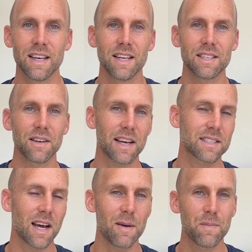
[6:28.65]
Until next
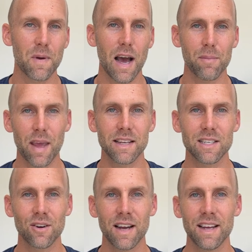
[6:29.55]
time, I'm
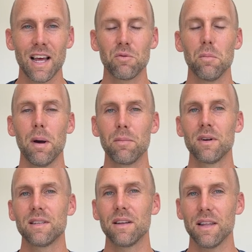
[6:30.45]
Casey Gray, and remember
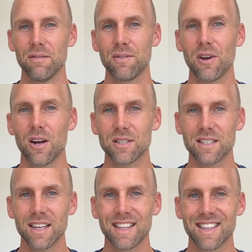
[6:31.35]
to live consciously.